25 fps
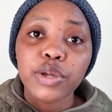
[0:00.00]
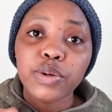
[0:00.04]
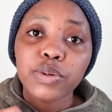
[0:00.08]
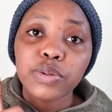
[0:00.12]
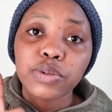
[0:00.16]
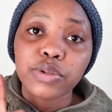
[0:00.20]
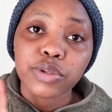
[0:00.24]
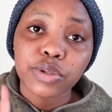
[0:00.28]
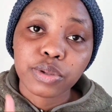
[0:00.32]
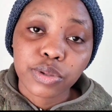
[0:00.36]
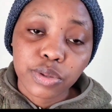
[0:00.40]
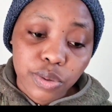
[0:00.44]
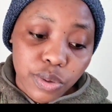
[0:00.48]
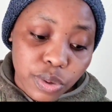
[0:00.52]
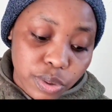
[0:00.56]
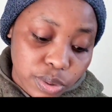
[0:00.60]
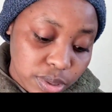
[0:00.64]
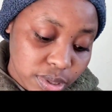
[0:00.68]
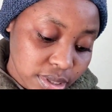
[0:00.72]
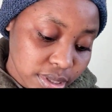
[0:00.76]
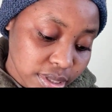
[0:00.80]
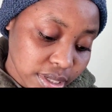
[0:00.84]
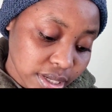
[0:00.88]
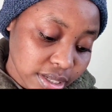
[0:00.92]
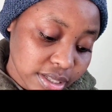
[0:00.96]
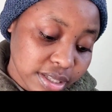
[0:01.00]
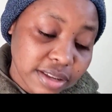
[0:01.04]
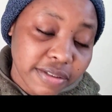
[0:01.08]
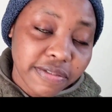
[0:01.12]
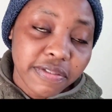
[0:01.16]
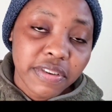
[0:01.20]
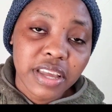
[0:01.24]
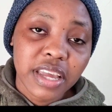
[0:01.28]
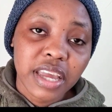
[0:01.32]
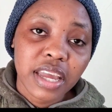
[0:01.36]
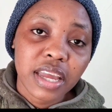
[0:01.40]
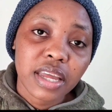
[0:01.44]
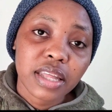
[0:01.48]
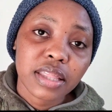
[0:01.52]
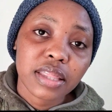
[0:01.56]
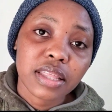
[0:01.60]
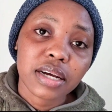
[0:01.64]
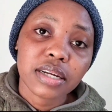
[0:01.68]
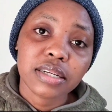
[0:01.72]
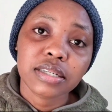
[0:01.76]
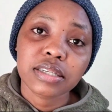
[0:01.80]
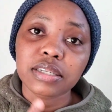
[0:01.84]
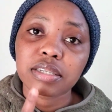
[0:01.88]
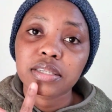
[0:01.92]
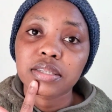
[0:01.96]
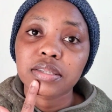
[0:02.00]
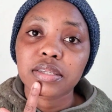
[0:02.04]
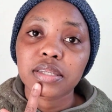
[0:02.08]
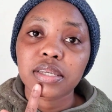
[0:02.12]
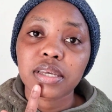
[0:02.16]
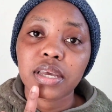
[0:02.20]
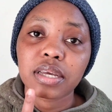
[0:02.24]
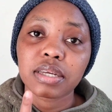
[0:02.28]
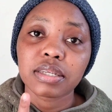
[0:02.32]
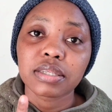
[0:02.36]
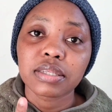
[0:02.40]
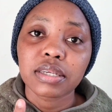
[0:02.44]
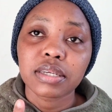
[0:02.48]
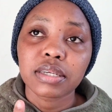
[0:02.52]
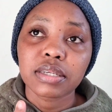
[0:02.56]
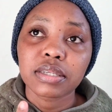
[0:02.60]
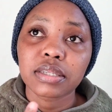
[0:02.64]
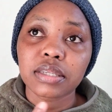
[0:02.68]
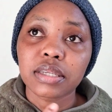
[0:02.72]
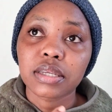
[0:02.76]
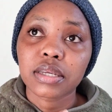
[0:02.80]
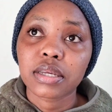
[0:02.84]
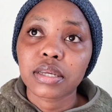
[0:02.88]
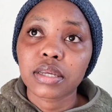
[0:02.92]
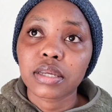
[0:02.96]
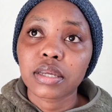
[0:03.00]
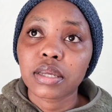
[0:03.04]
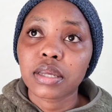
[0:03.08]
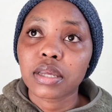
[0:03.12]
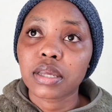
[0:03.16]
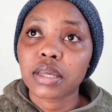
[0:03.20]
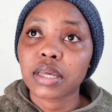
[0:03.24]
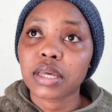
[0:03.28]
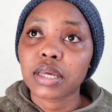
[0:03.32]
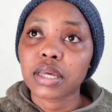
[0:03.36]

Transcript: your school certificate, that is KCSE,